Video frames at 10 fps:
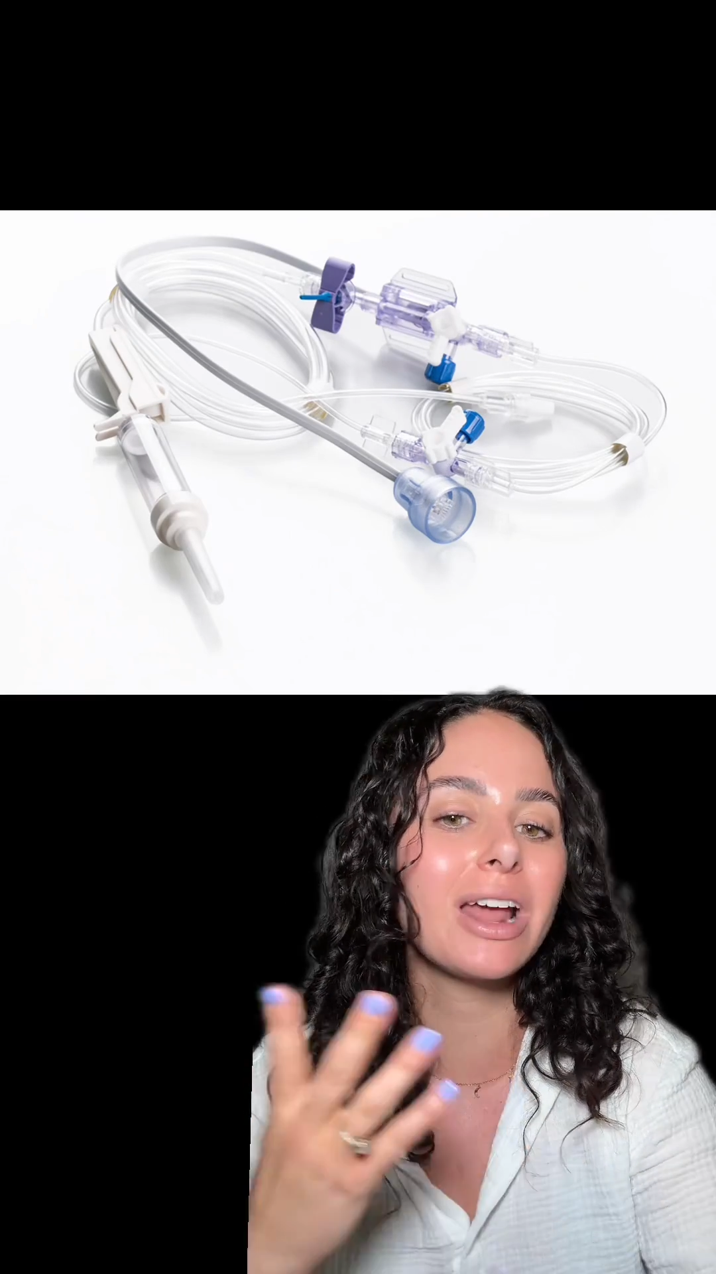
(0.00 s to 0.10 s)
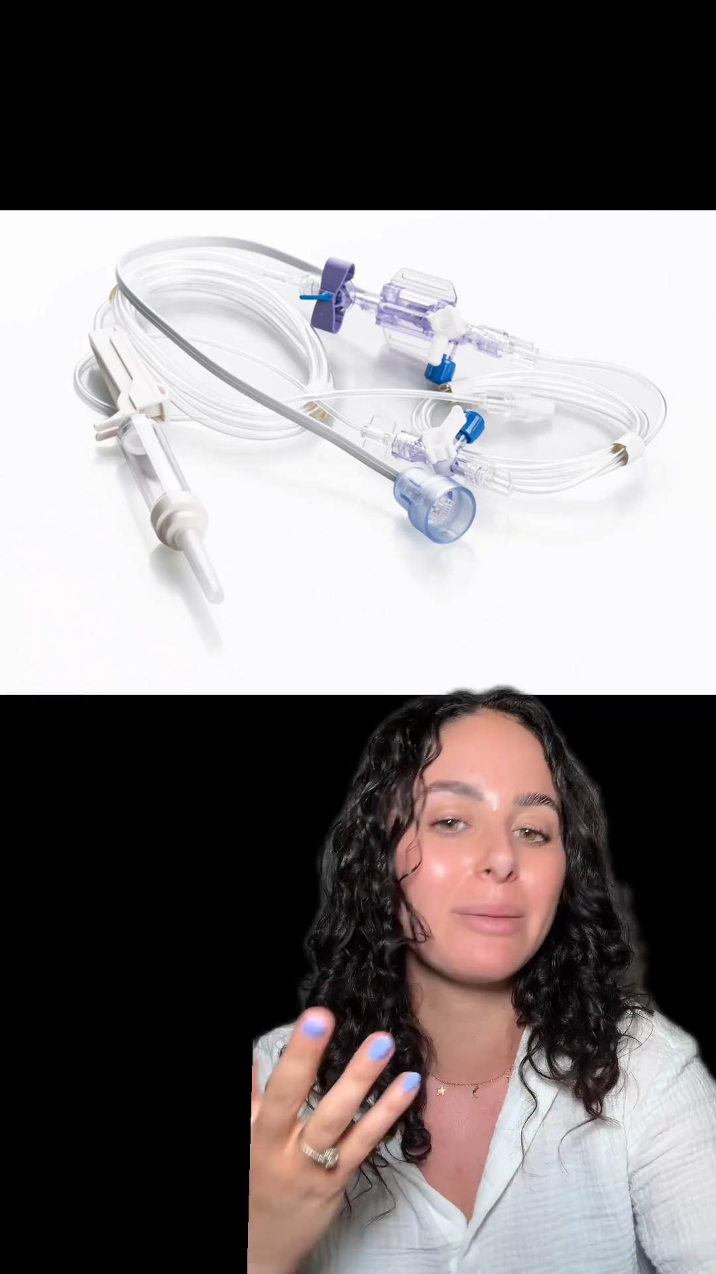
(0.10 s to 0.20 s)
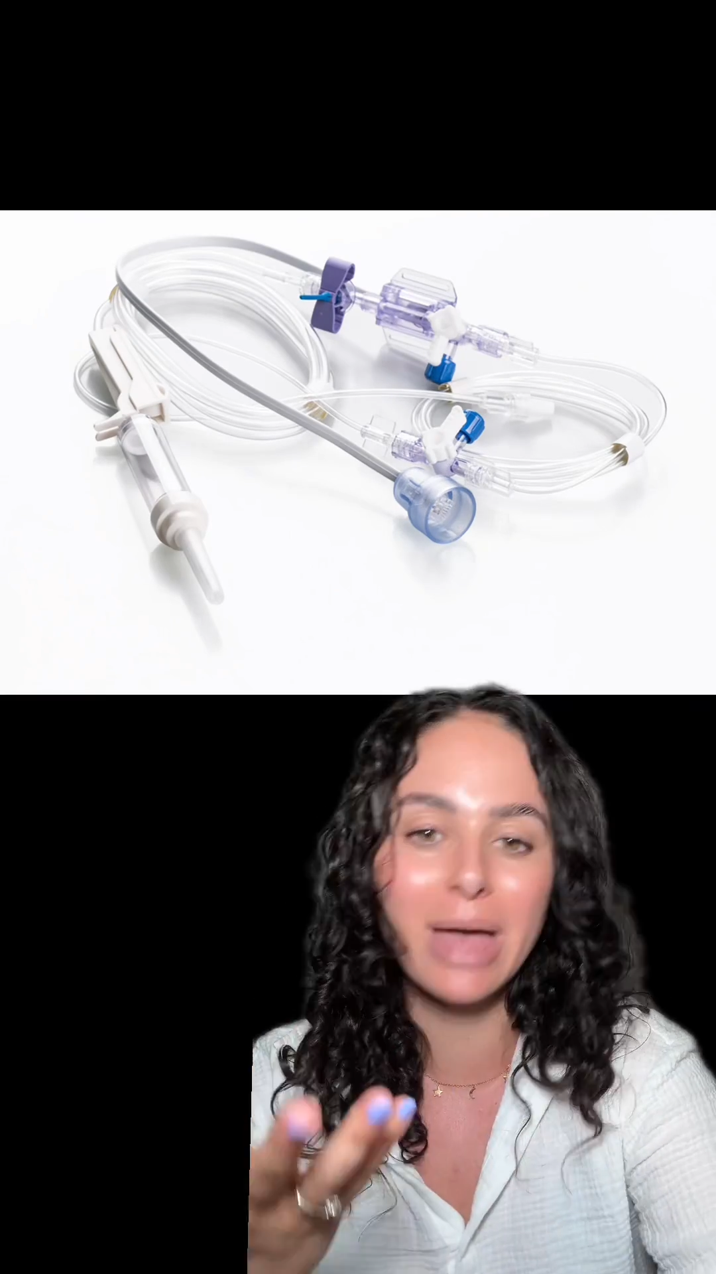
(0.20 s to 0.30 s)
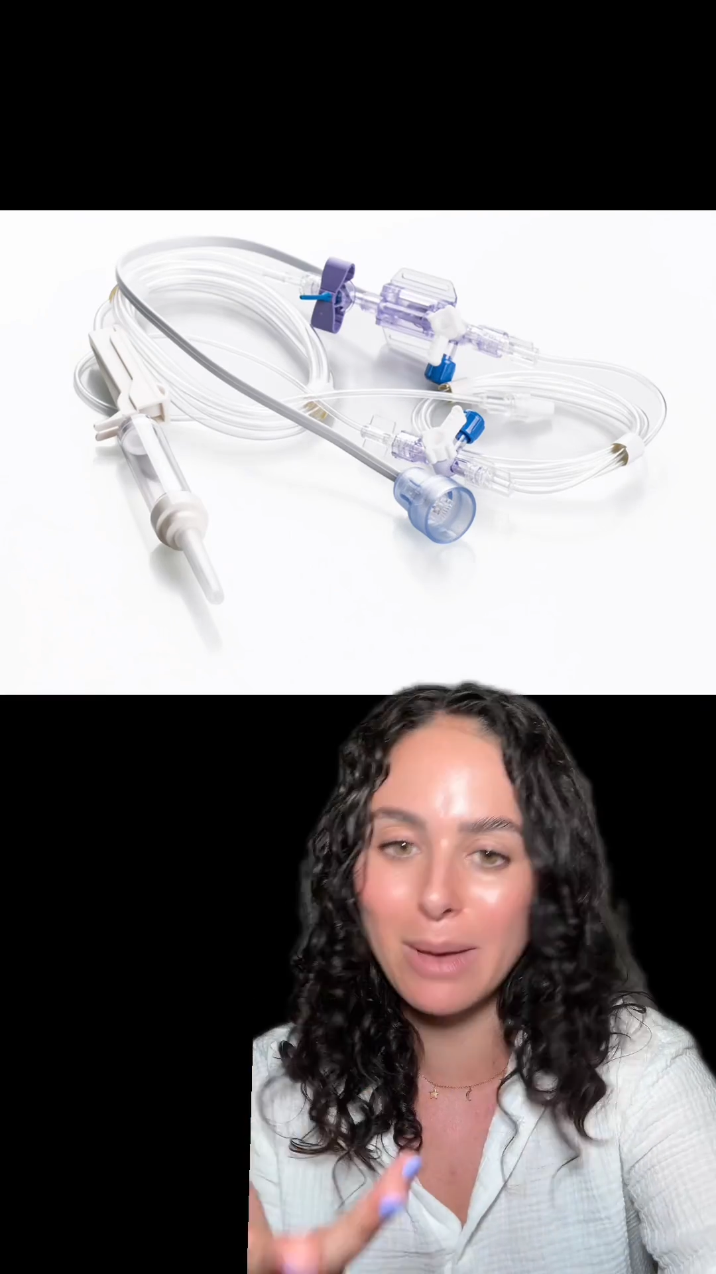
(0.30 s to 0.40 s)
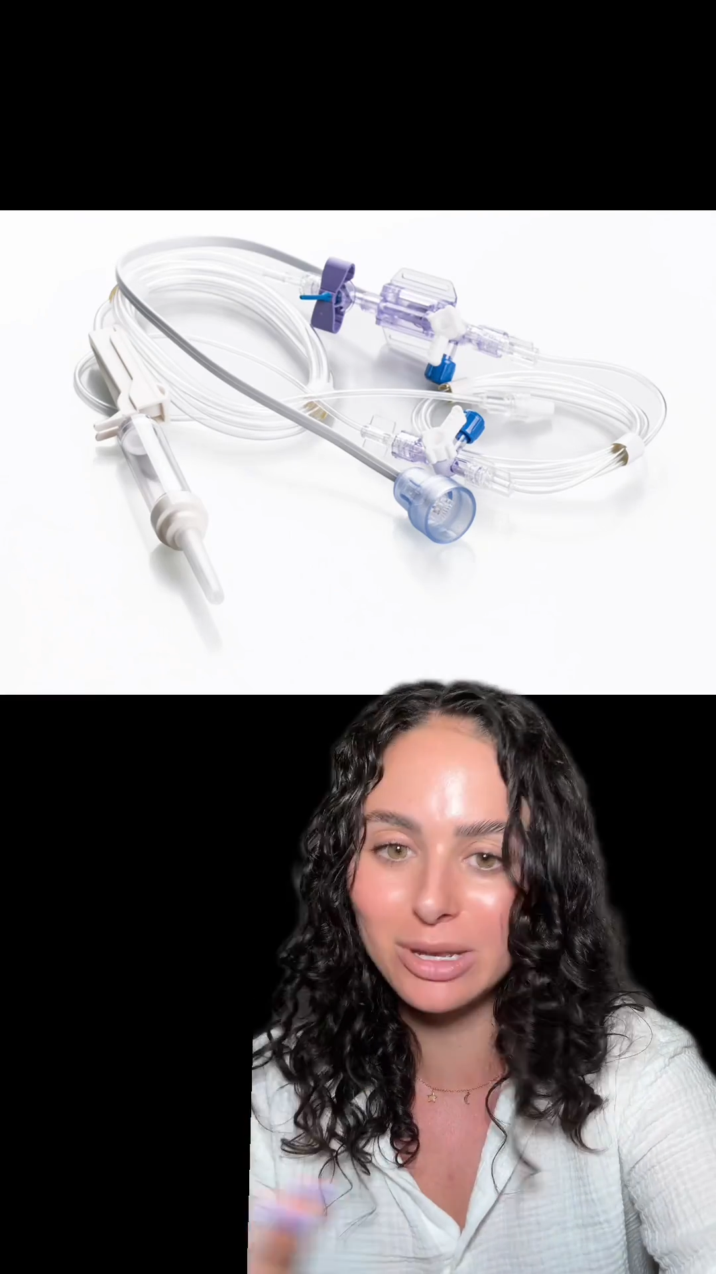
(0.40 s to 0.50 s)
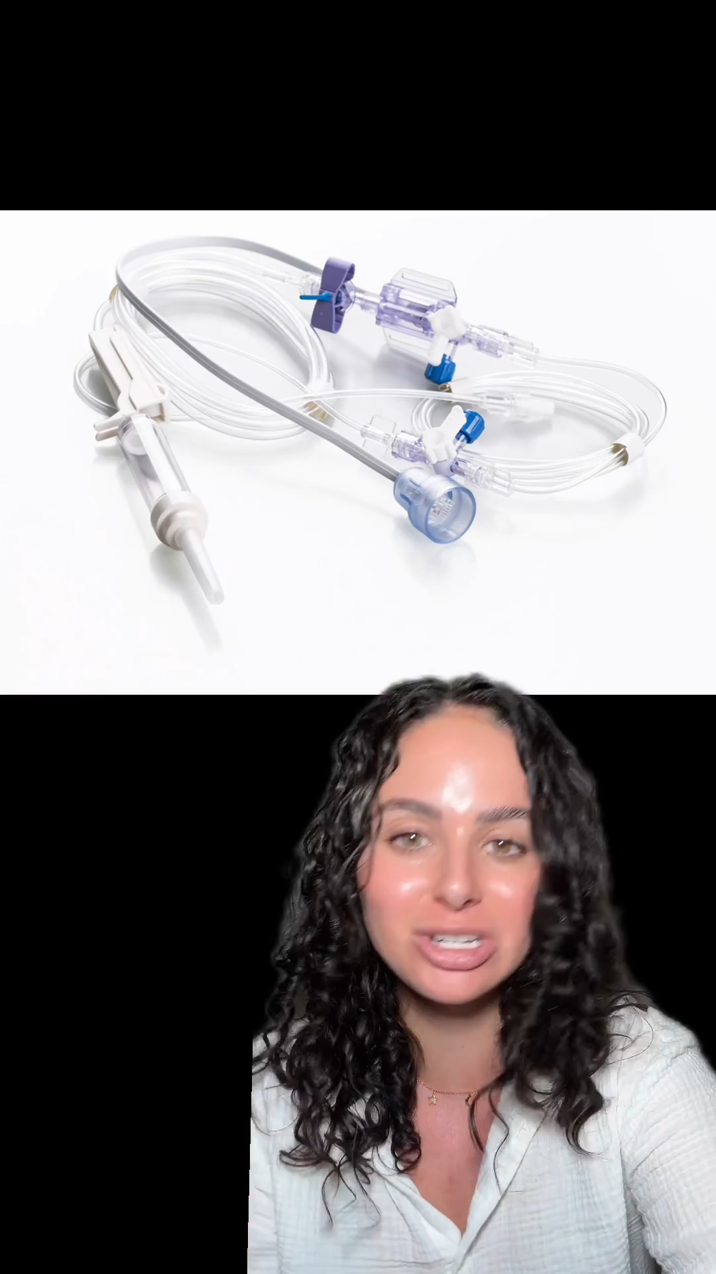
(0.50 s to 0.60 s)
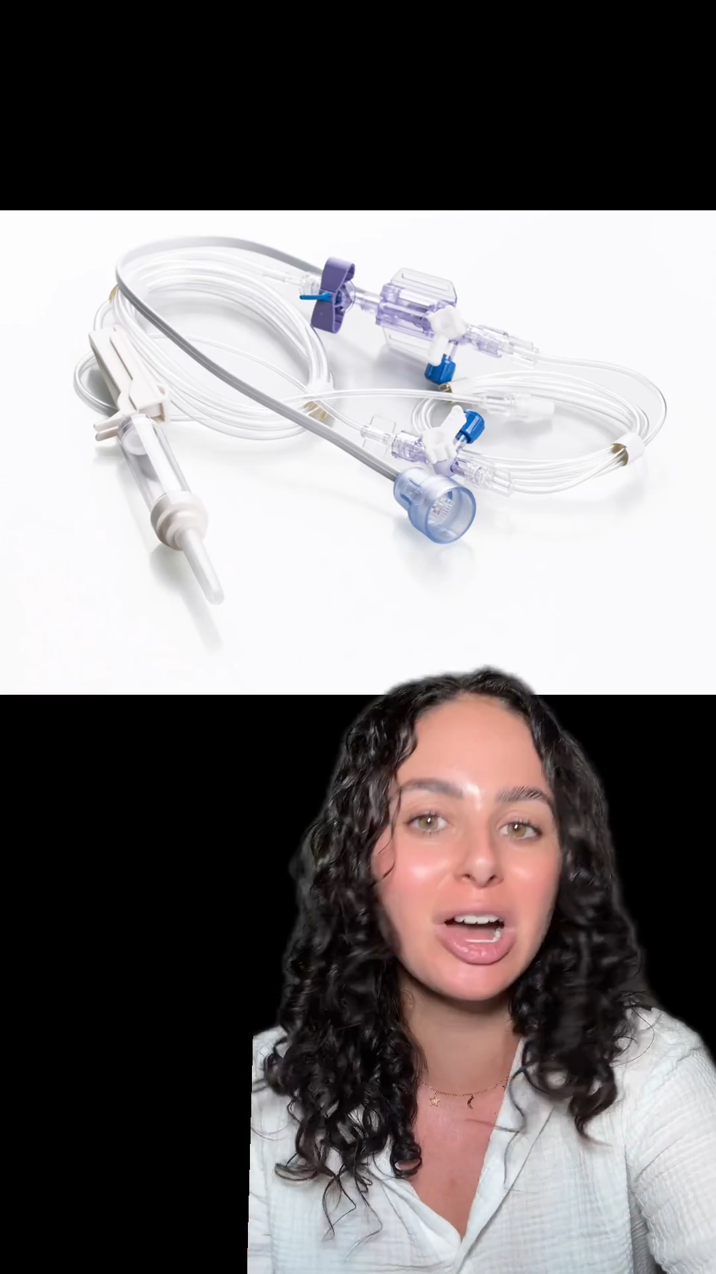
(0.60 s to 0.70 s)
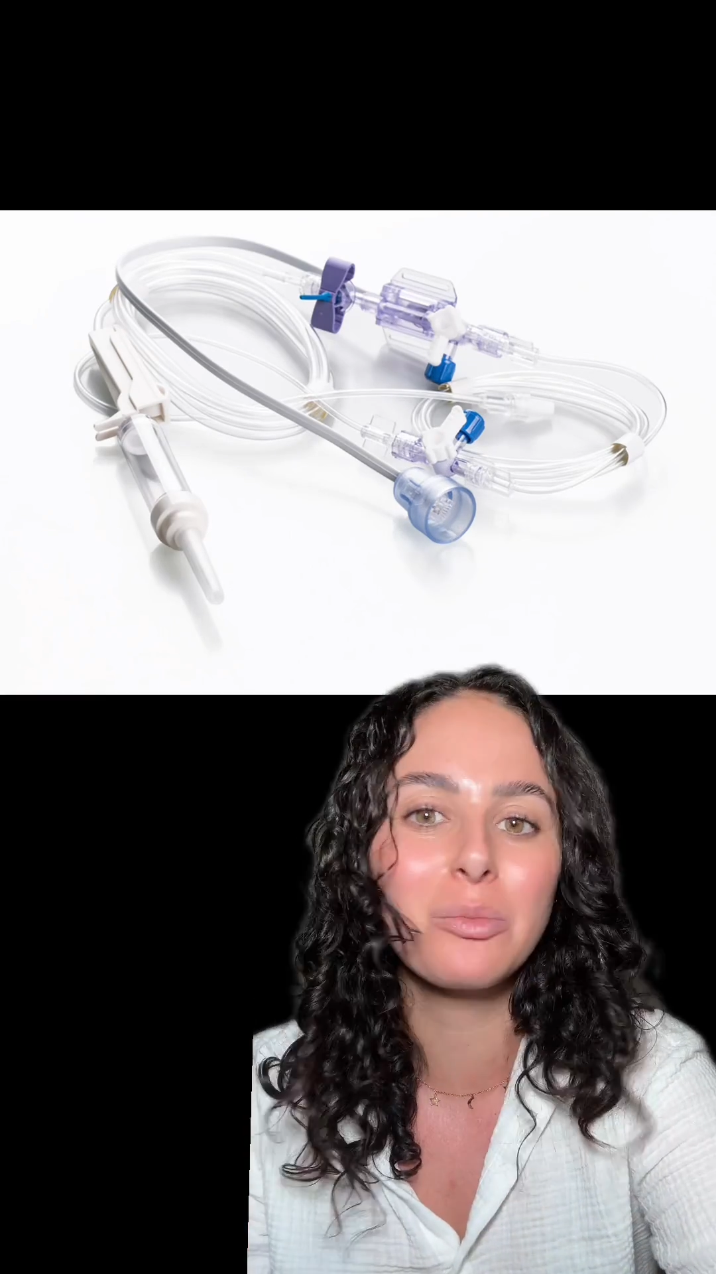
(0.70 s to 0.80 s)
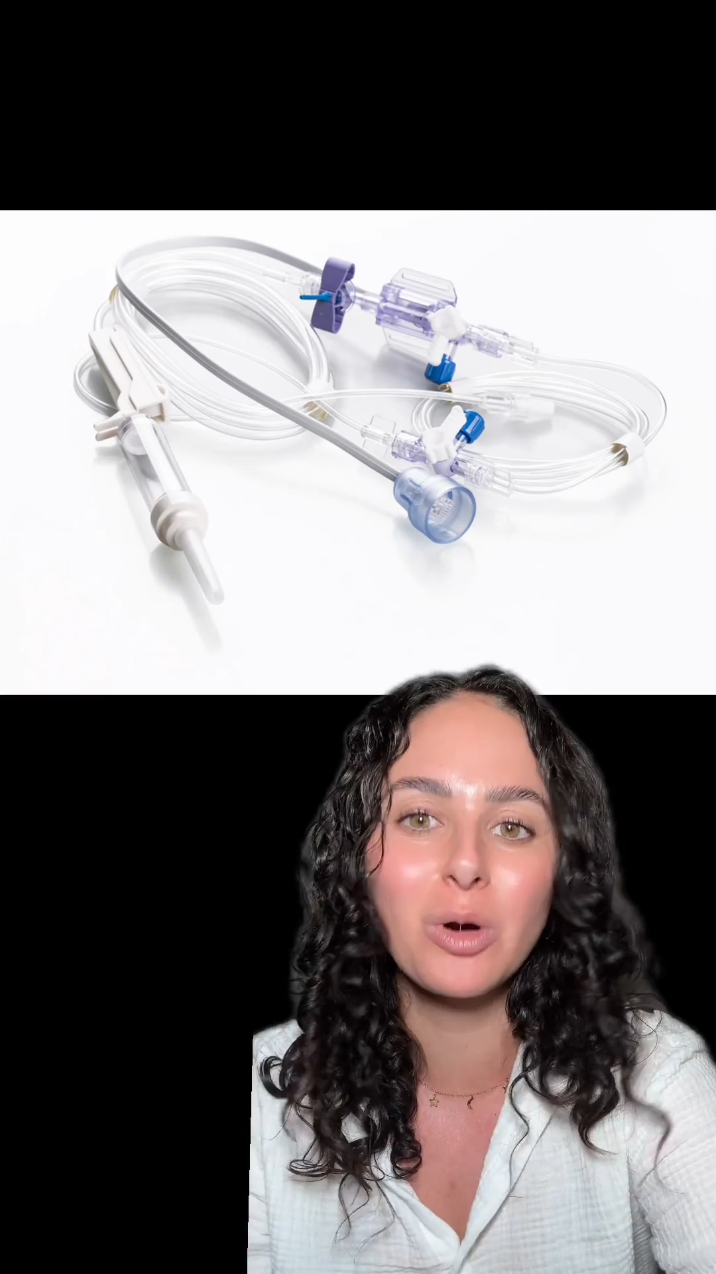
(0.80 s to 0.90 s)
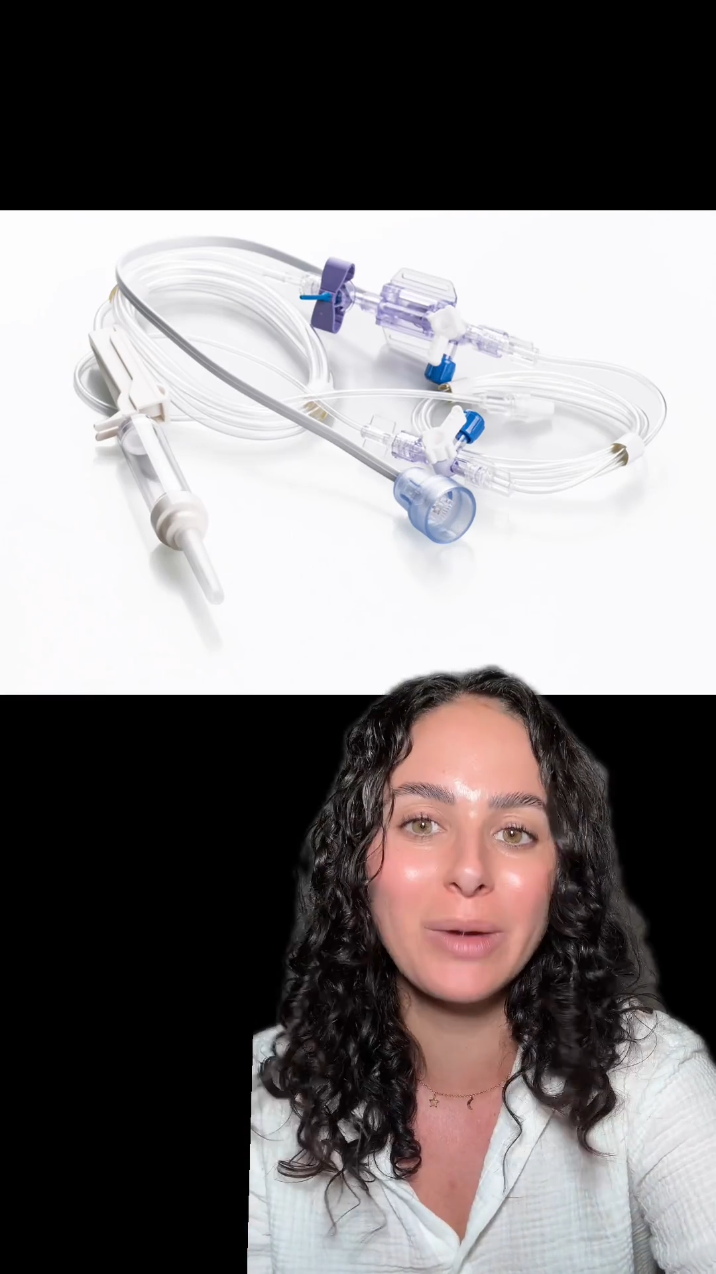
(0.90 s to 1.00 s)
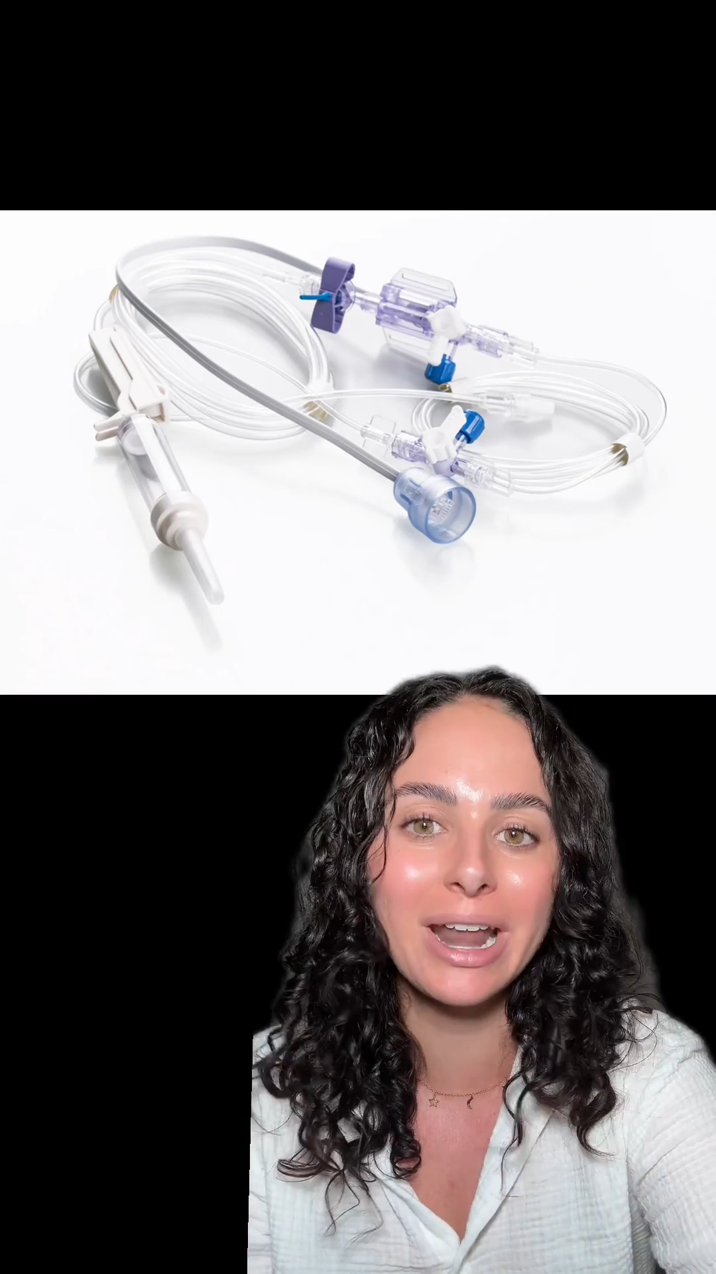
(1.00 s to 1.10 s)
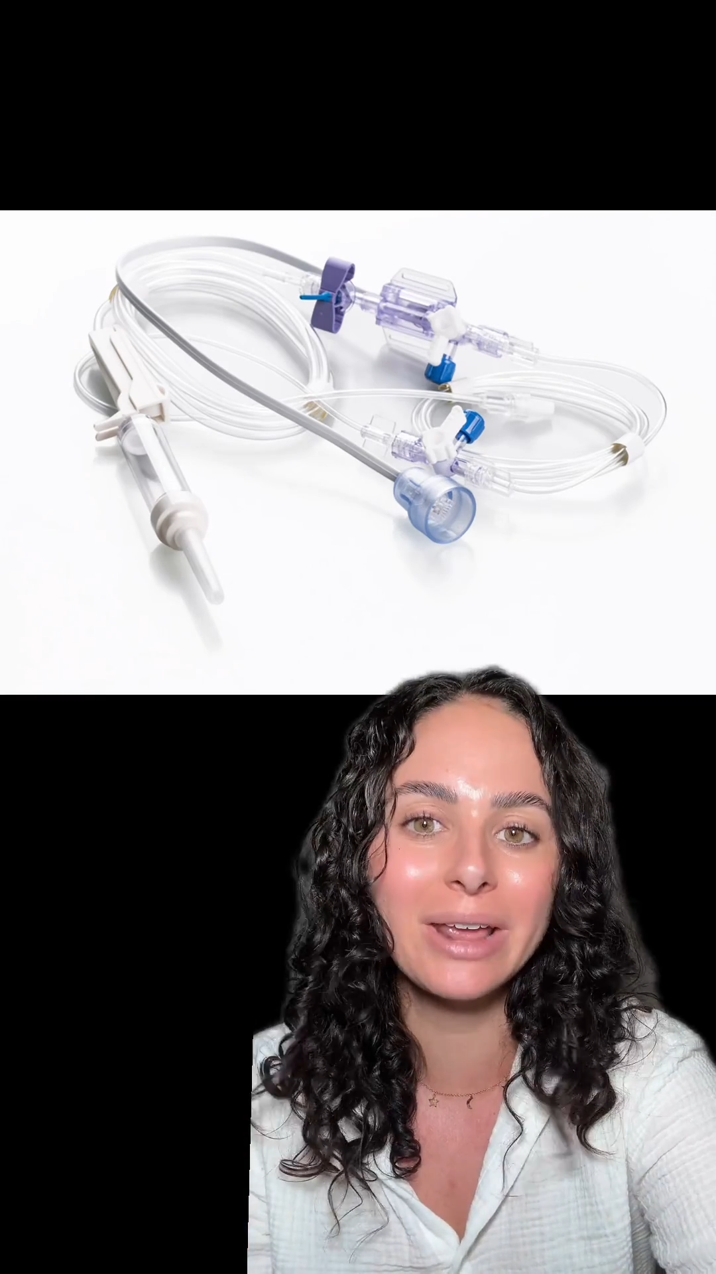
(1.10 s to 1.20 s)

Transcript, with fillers: and I'm happy to talk more about it.